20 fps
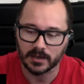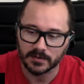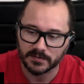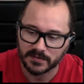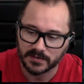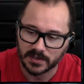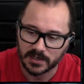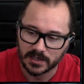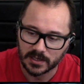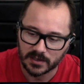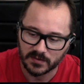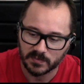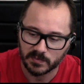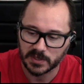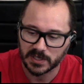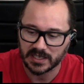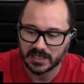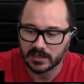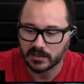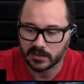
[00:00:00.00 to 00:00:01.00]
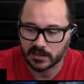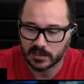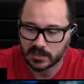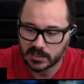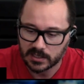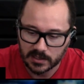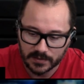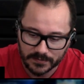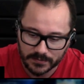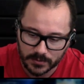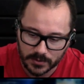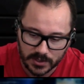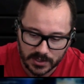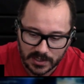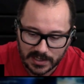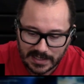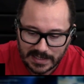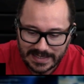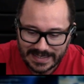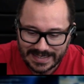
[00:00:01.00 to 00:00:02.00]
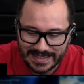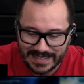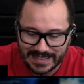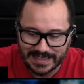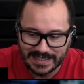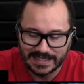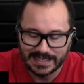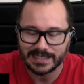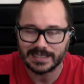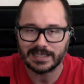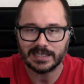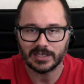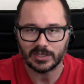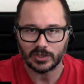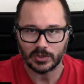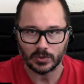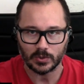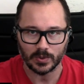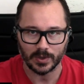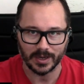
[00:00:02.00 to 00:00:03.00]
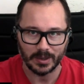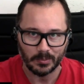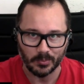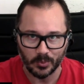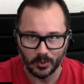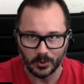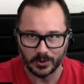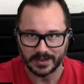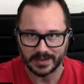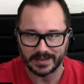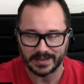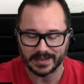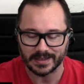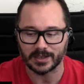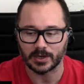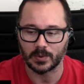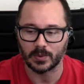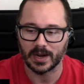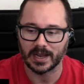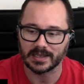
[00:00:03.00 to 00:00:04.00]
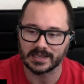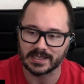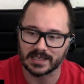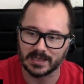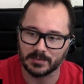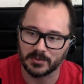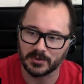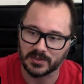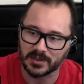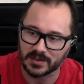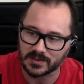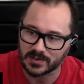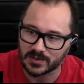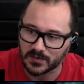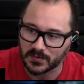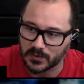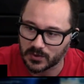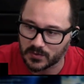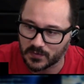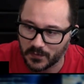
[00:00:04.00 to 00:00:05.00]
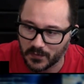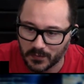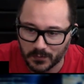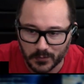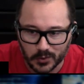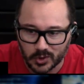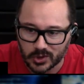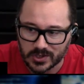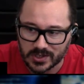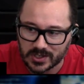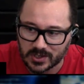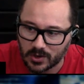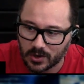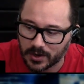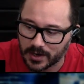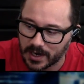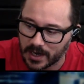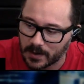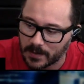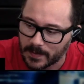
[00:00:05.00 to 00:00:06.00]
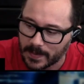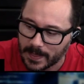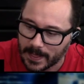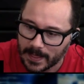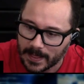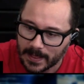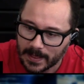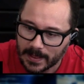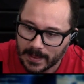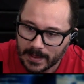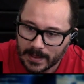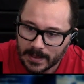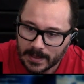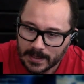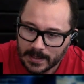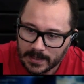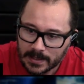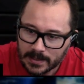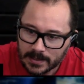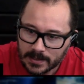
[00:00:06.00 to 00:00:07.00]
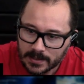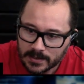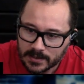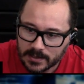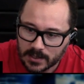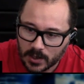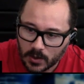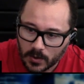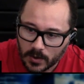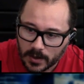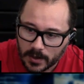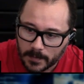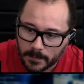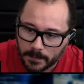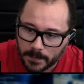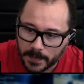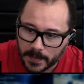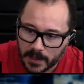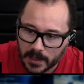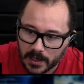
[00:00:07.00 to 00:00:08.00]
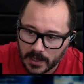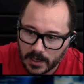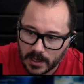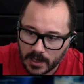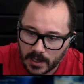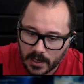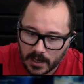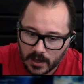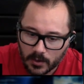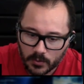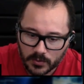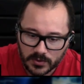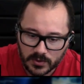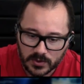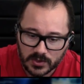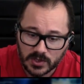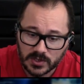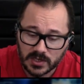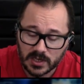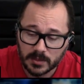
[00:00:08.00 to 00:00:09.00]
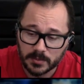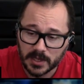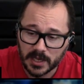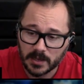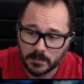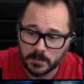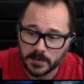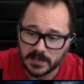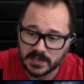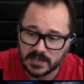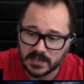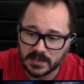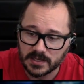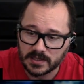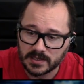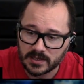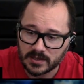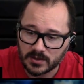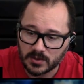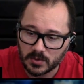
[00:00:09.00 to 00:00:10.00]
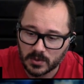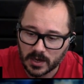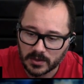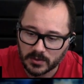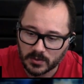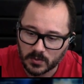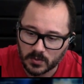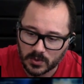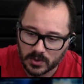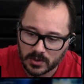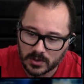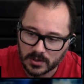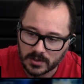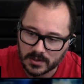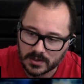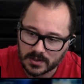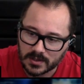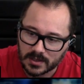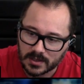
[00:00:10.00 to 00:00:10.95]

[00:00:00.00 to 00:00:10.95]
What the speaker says: of me killing stuff, which isn't too important in the grand scheme of things if you're just starting out. So, there's also going to be NPCs throughout the world.